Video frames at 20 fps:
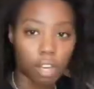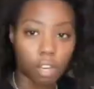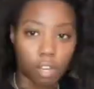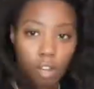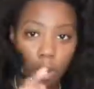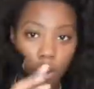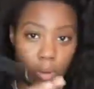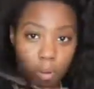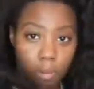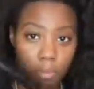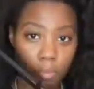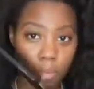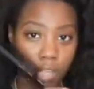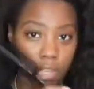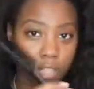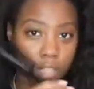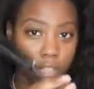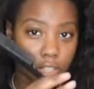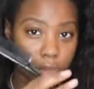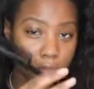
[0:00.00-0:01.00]
comb,
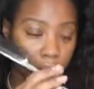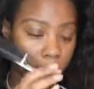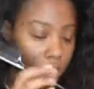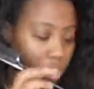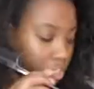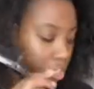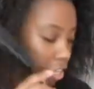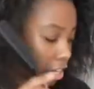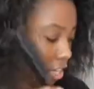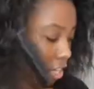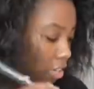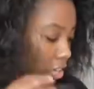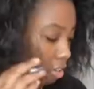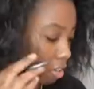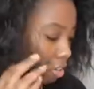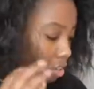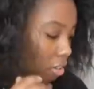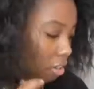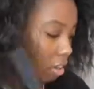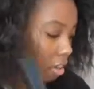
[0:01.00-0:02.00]
part your hair,
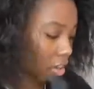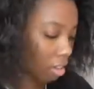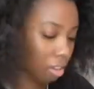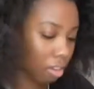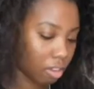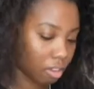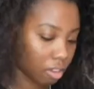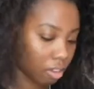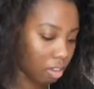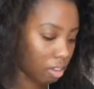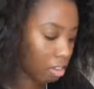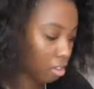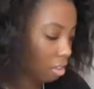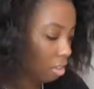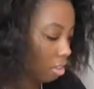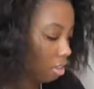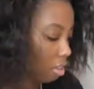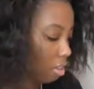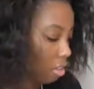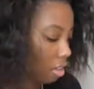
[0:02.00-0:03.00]

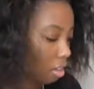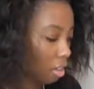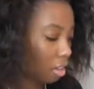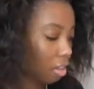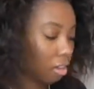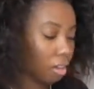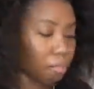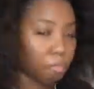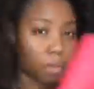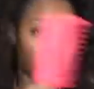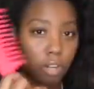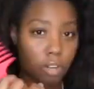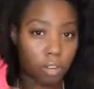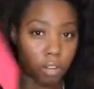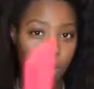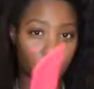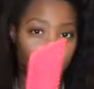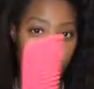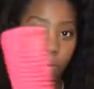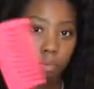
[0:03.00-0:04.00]
a bigger
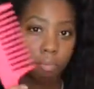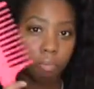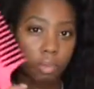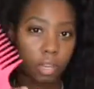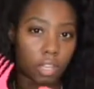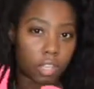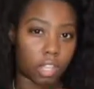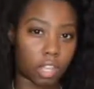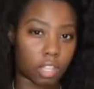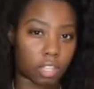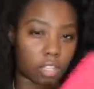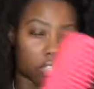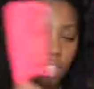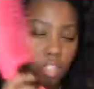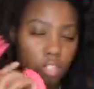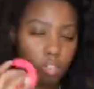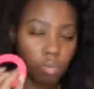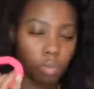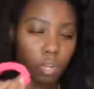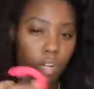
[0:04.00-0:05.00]
comb in the
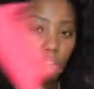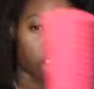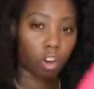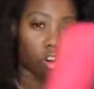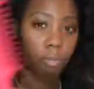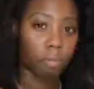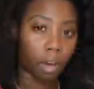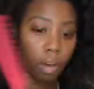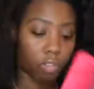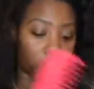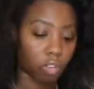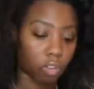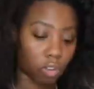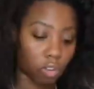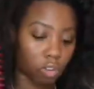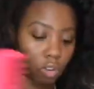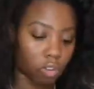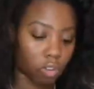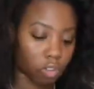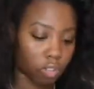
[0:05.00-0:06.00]
instant you want to comb out the
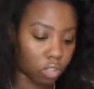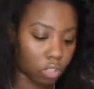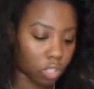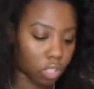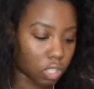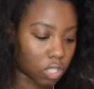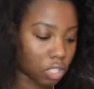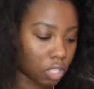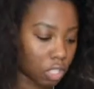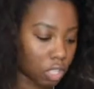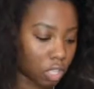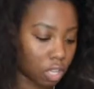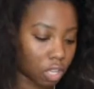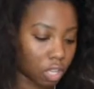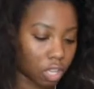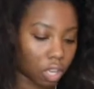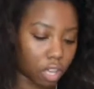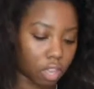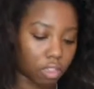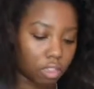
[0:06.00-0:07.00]
curls,
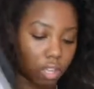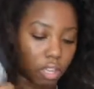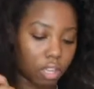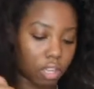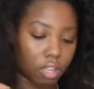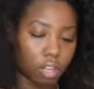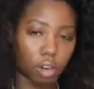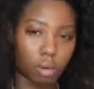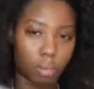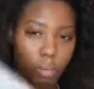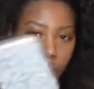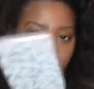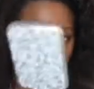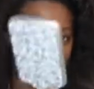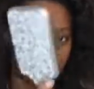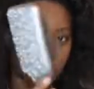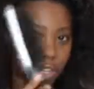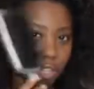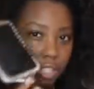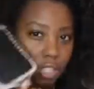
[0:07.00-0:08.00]
and then a wig
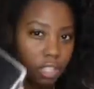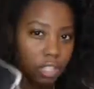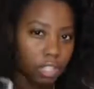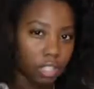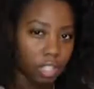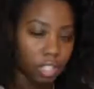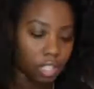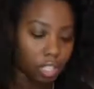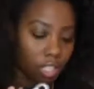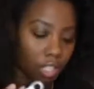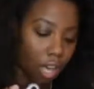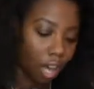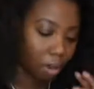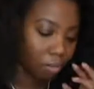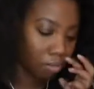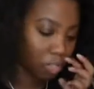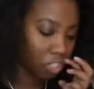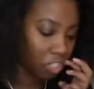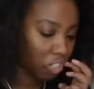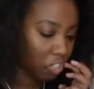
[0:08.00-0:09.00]
brush. This is
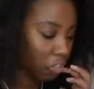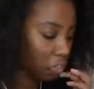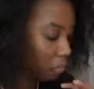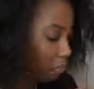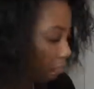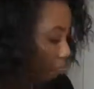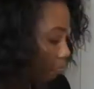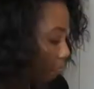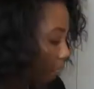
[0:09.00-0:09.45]
optional.